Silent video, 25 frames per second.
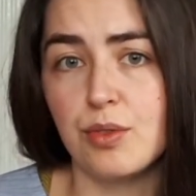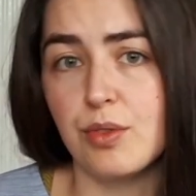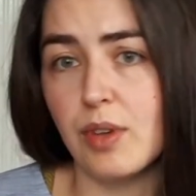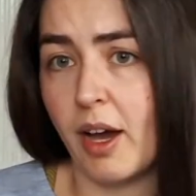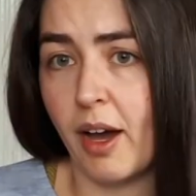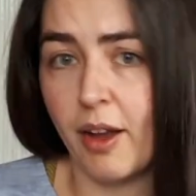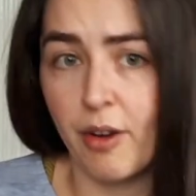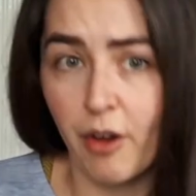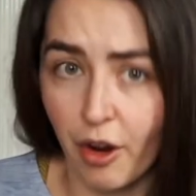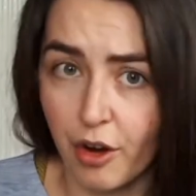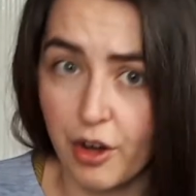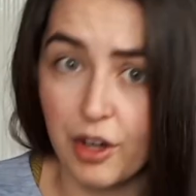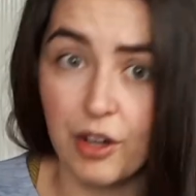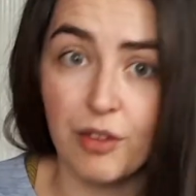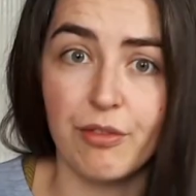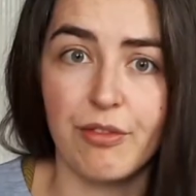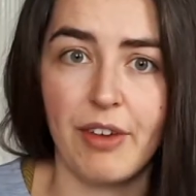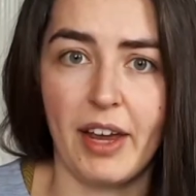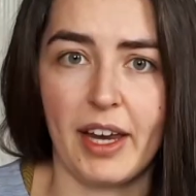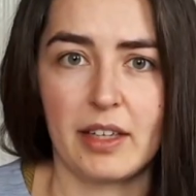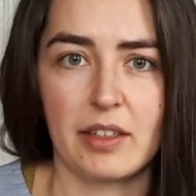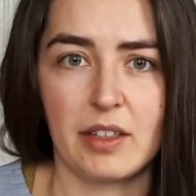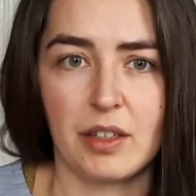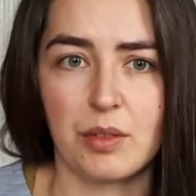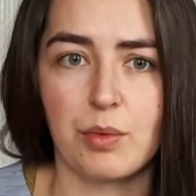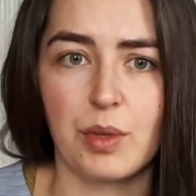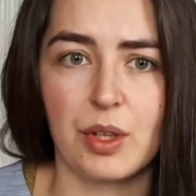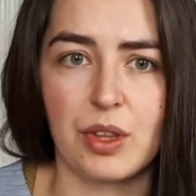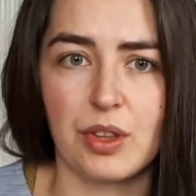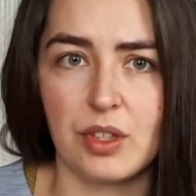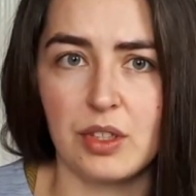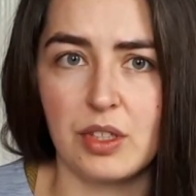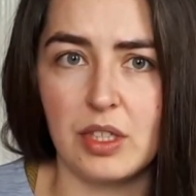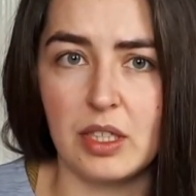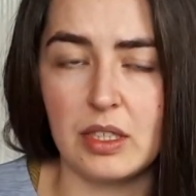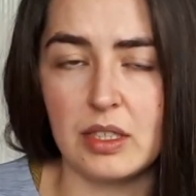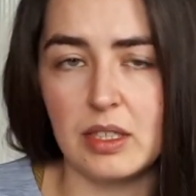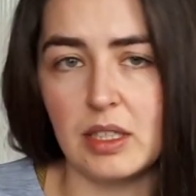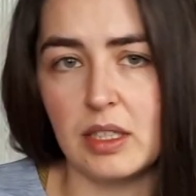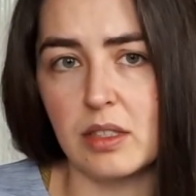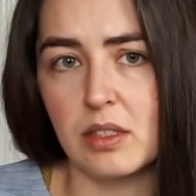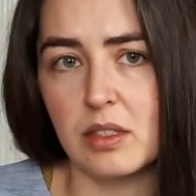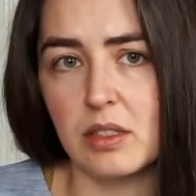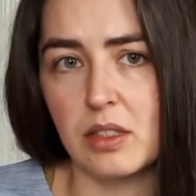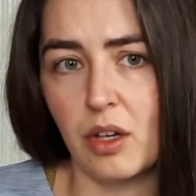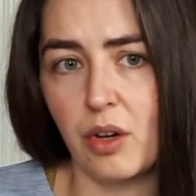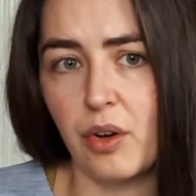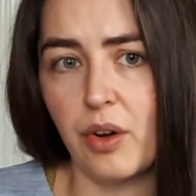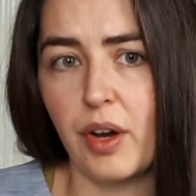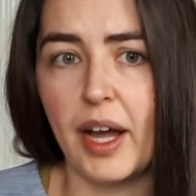are not infected with the disease.
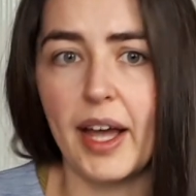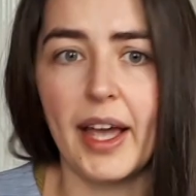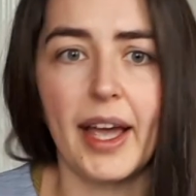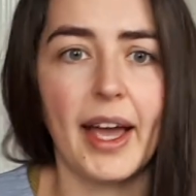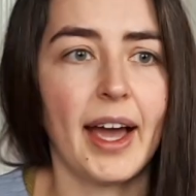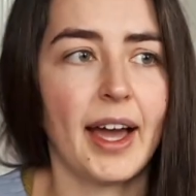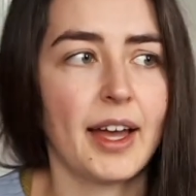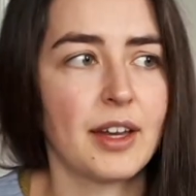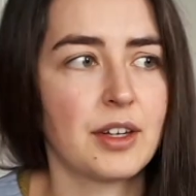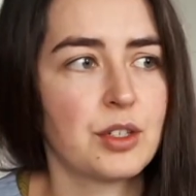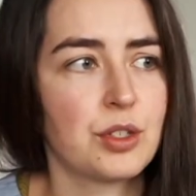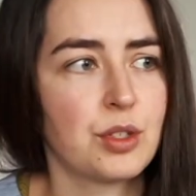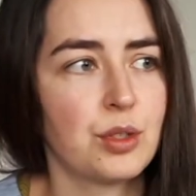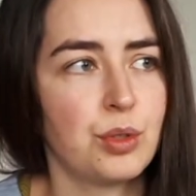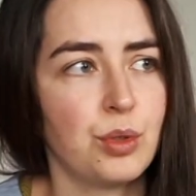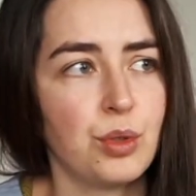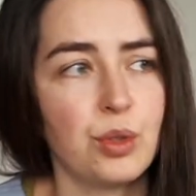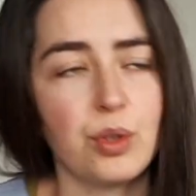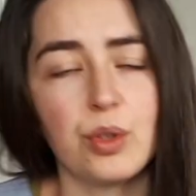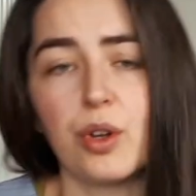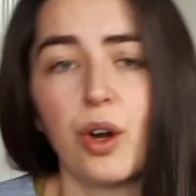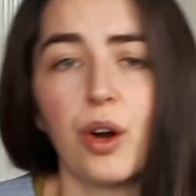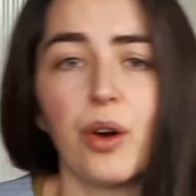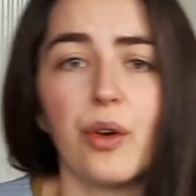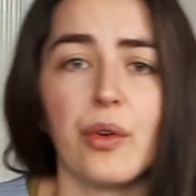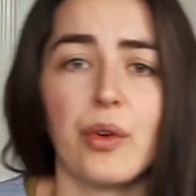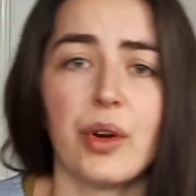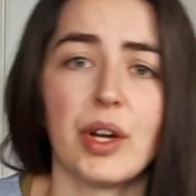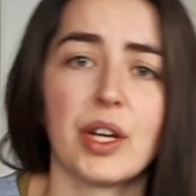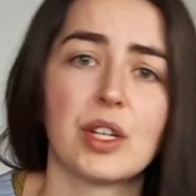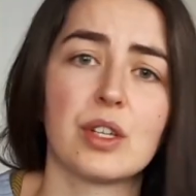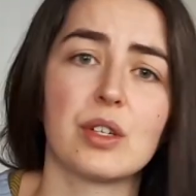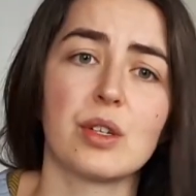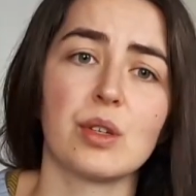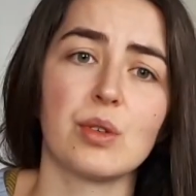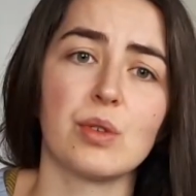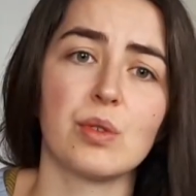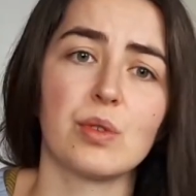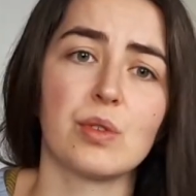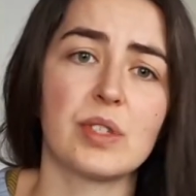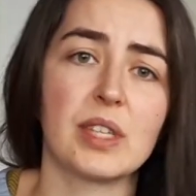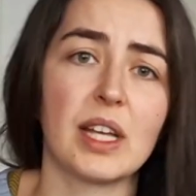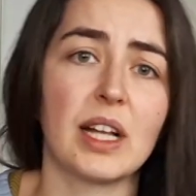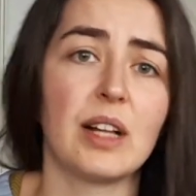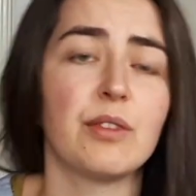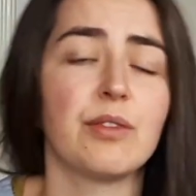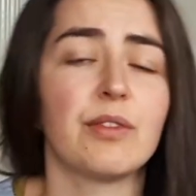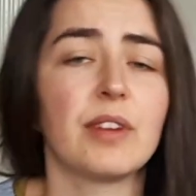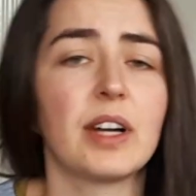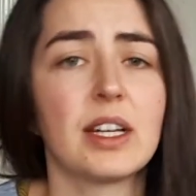So I had to go into
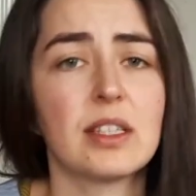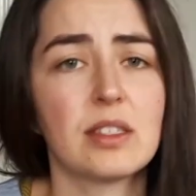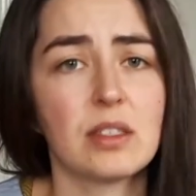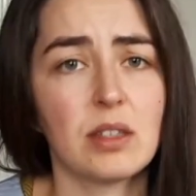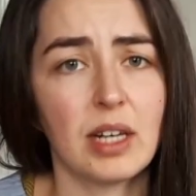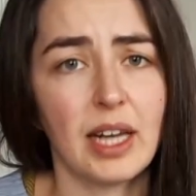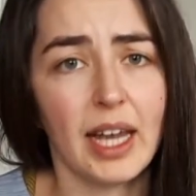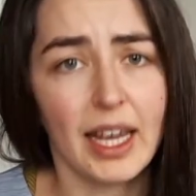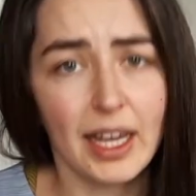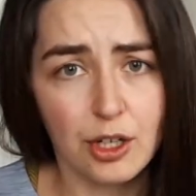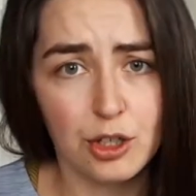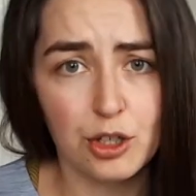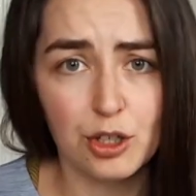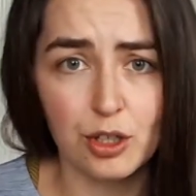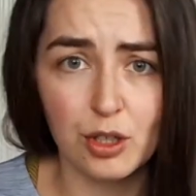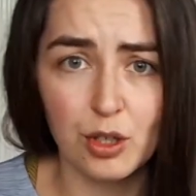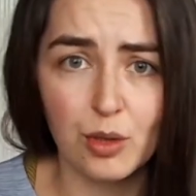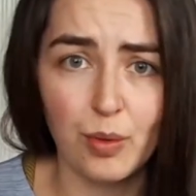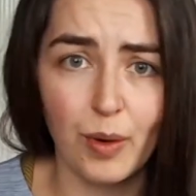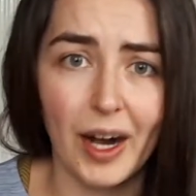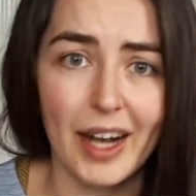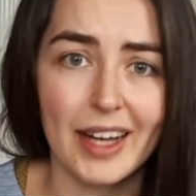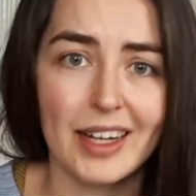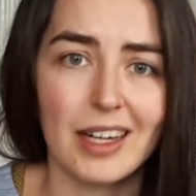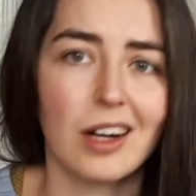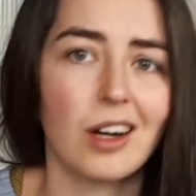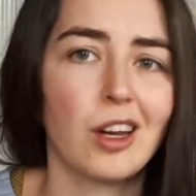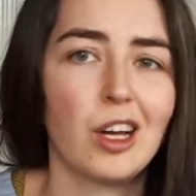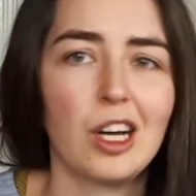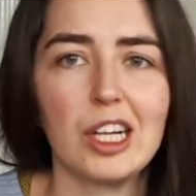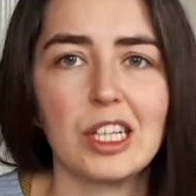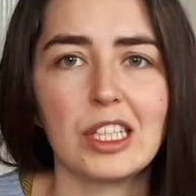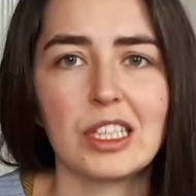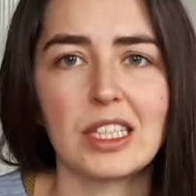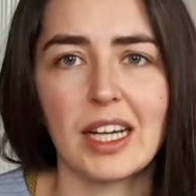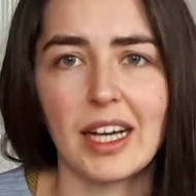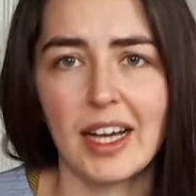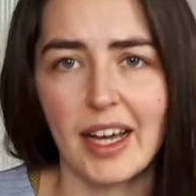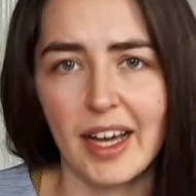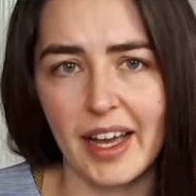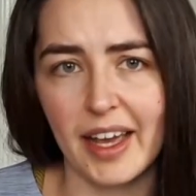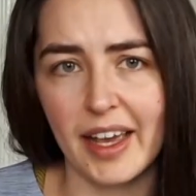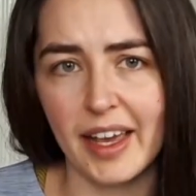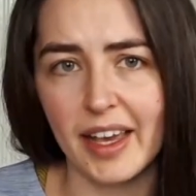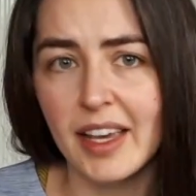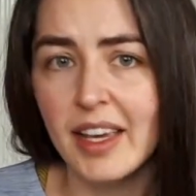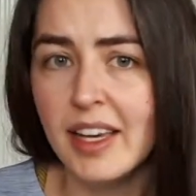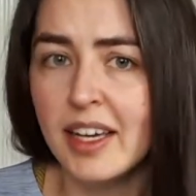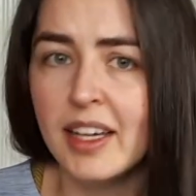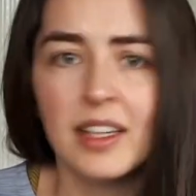self-isolation quite a lot.
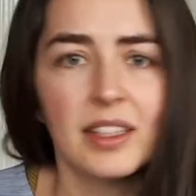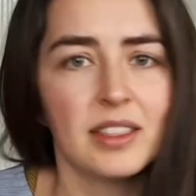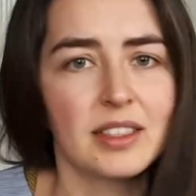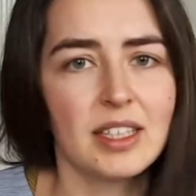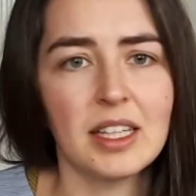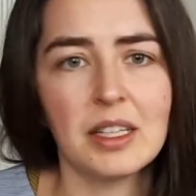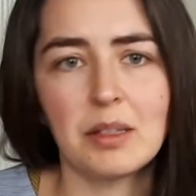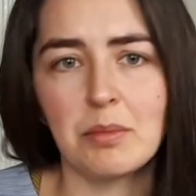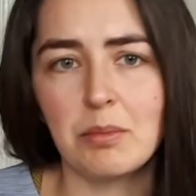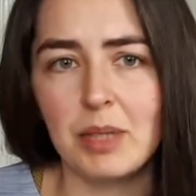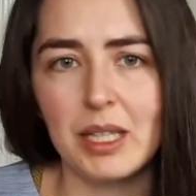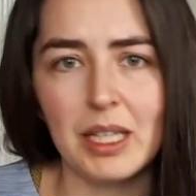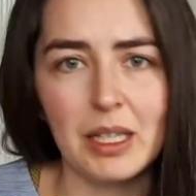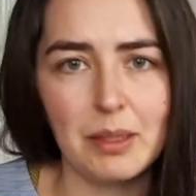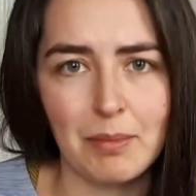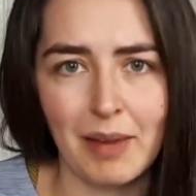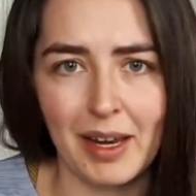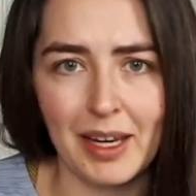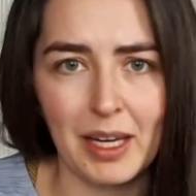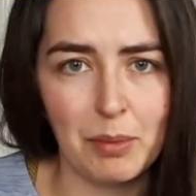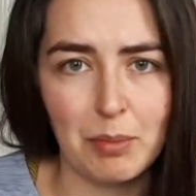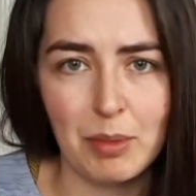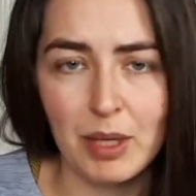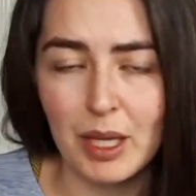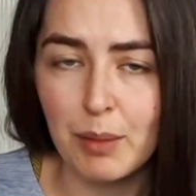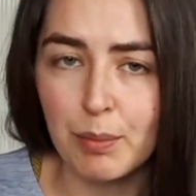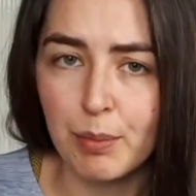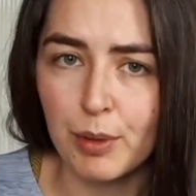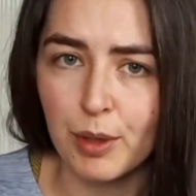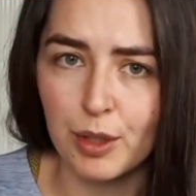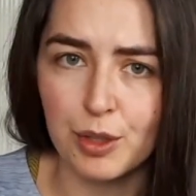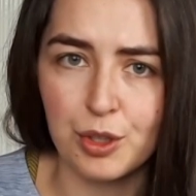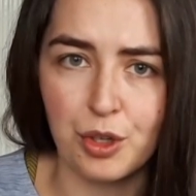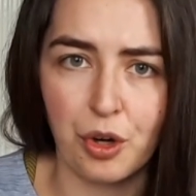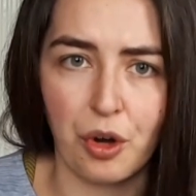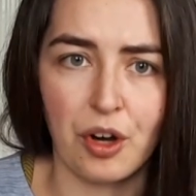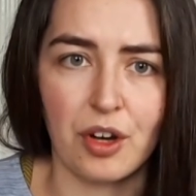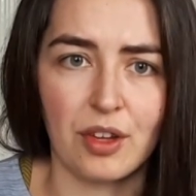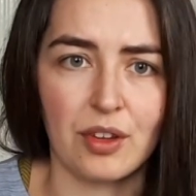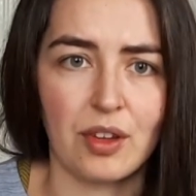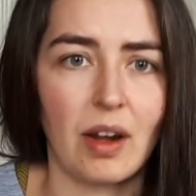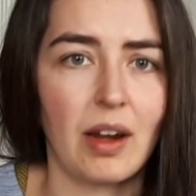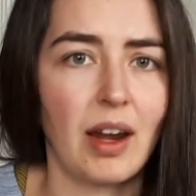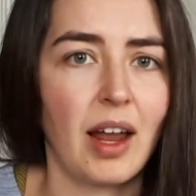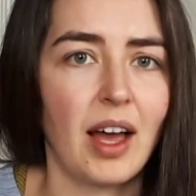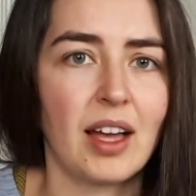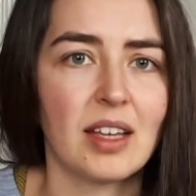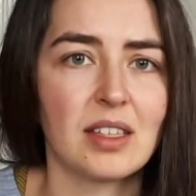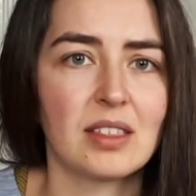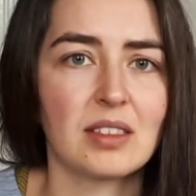I didn't meet many people during the
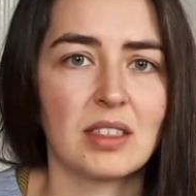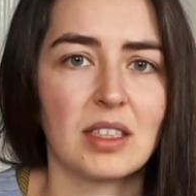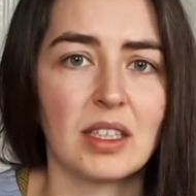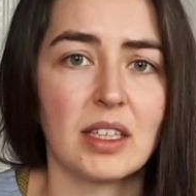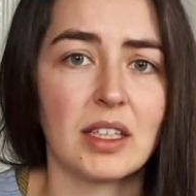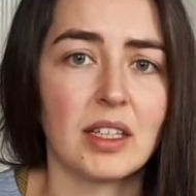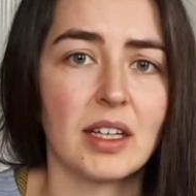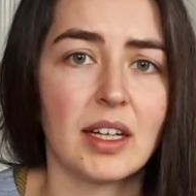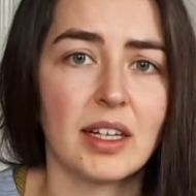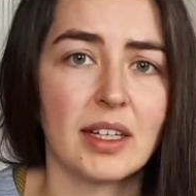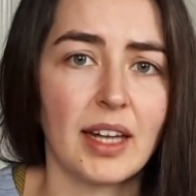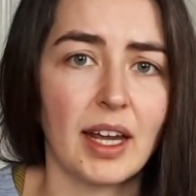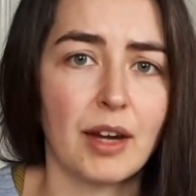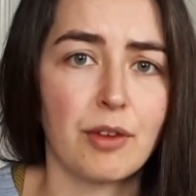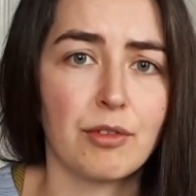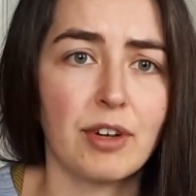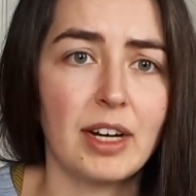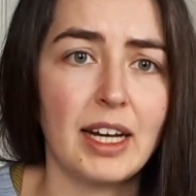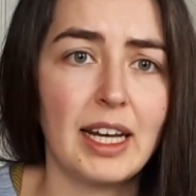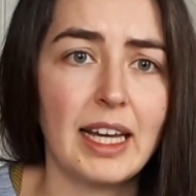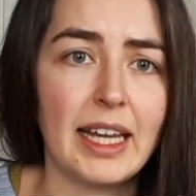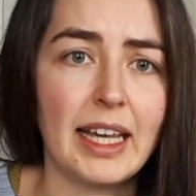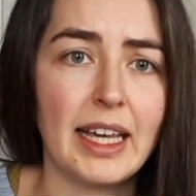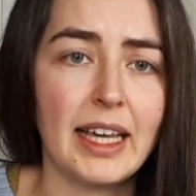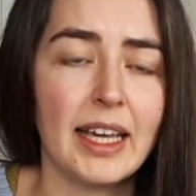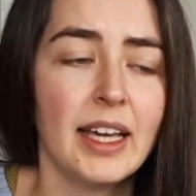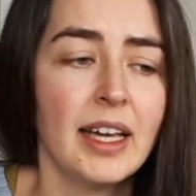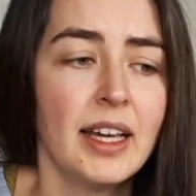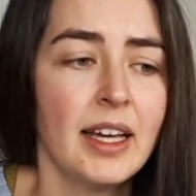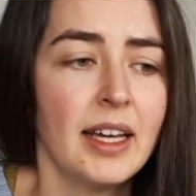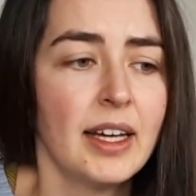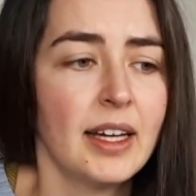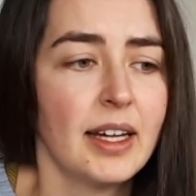last year, and I really